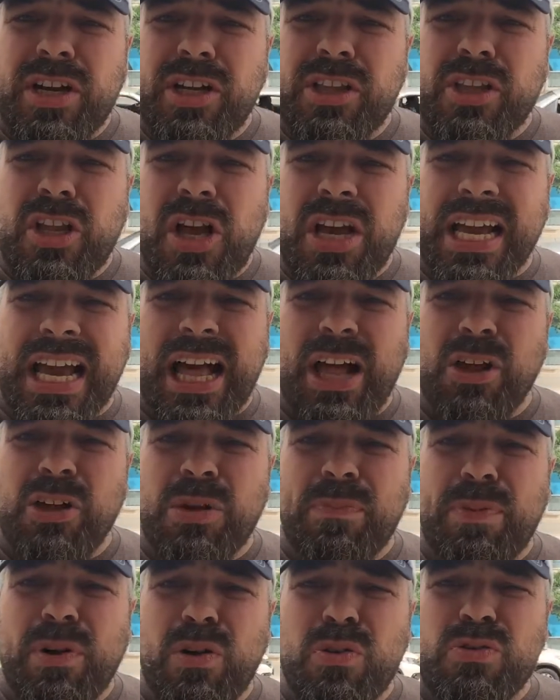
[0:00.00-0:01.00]
unlock Al
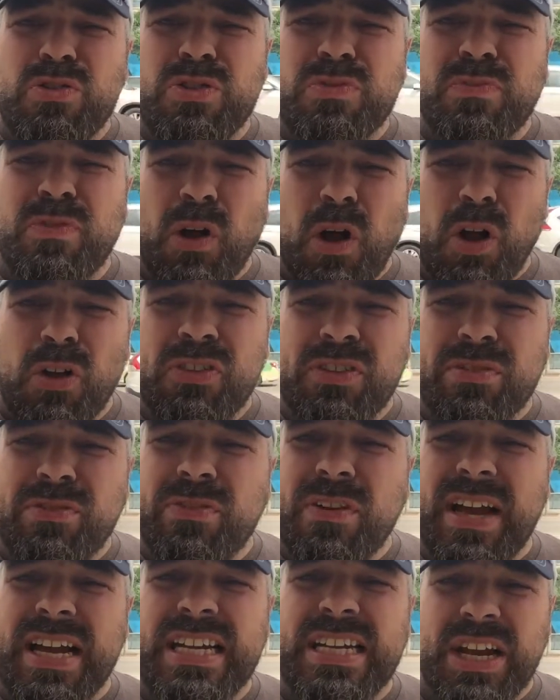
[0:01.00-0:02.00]
Capone's vault to
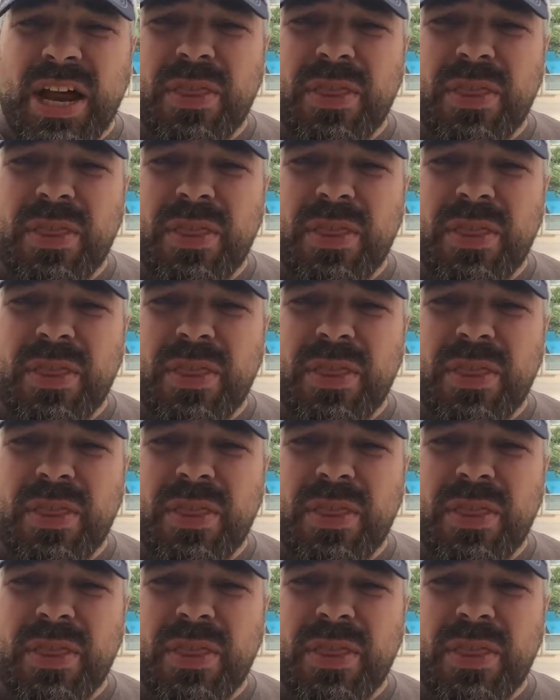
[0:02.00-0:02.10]
find